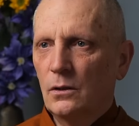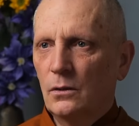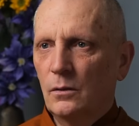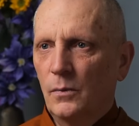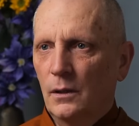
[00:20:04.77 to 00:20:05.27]

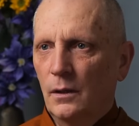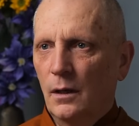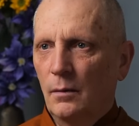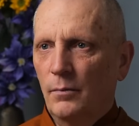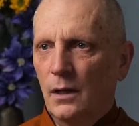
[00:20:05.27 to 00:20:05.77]
you're a, mon-
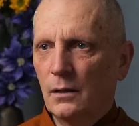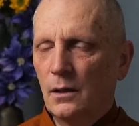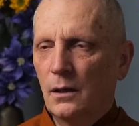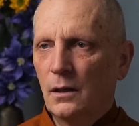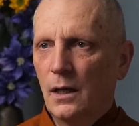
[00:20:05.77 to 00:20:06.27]
a
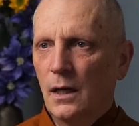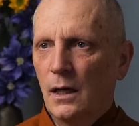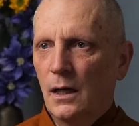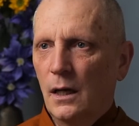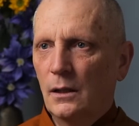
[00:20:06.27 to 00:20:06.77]
monk.
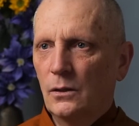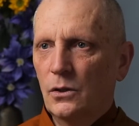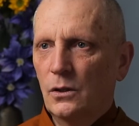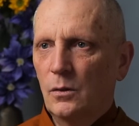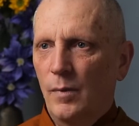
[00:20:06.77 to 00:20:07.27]
And
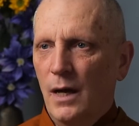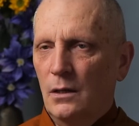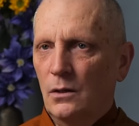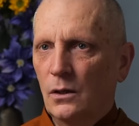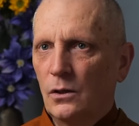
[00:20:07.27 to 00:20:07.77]
there's a
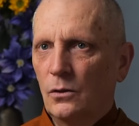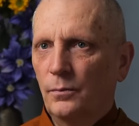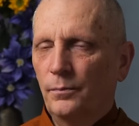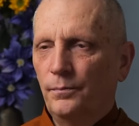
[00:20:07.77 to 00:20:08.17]
demand on you.